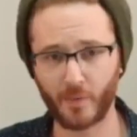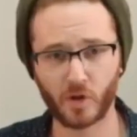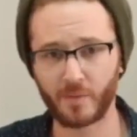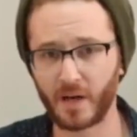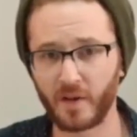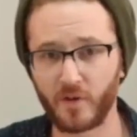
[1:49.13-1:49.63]
I'm
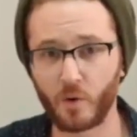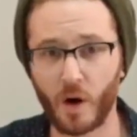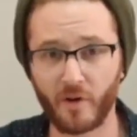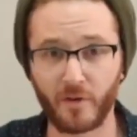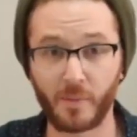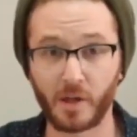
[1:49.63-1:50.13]
sure many of you
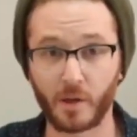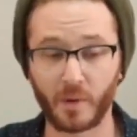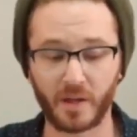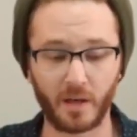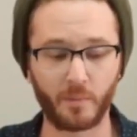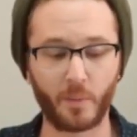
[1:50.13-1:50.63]
are familiar
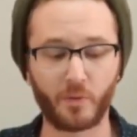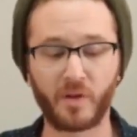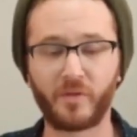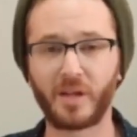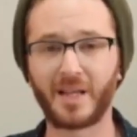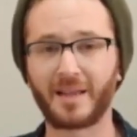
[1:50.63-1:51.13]
with it, but
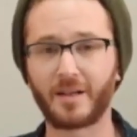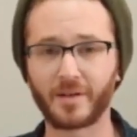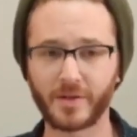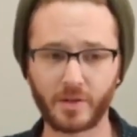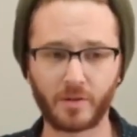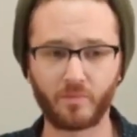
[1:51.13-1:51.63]
briefly, that
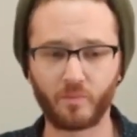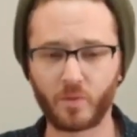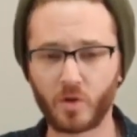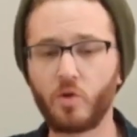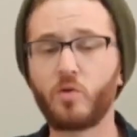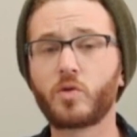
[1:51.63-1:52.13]
there's
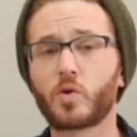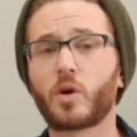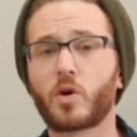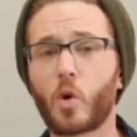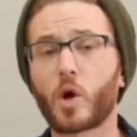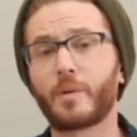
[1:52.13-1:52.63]
two sort
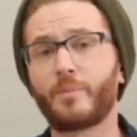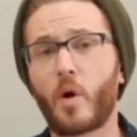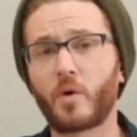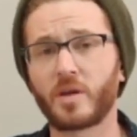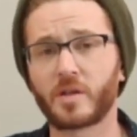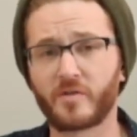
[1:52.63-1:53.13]
of core
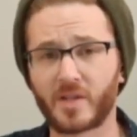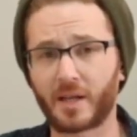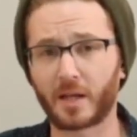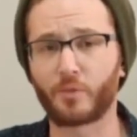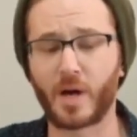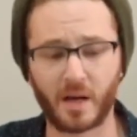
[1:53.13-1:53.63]
components of
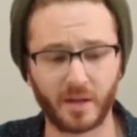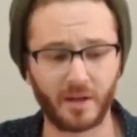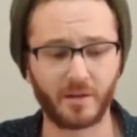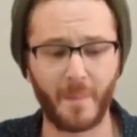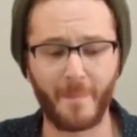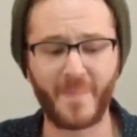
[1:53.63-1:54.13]
selling a product.
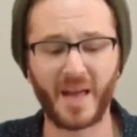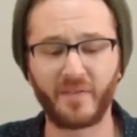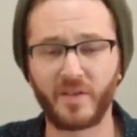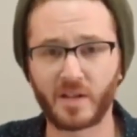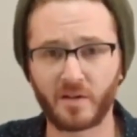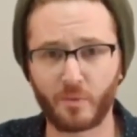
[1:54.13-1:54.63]
They're the
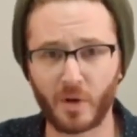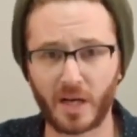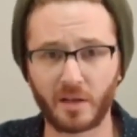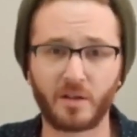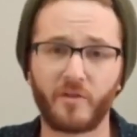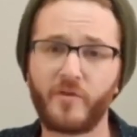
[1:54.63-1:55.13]
benefits of the
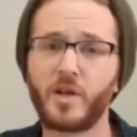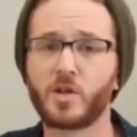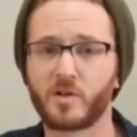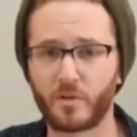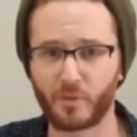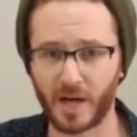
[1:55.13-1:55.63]
product and the features of the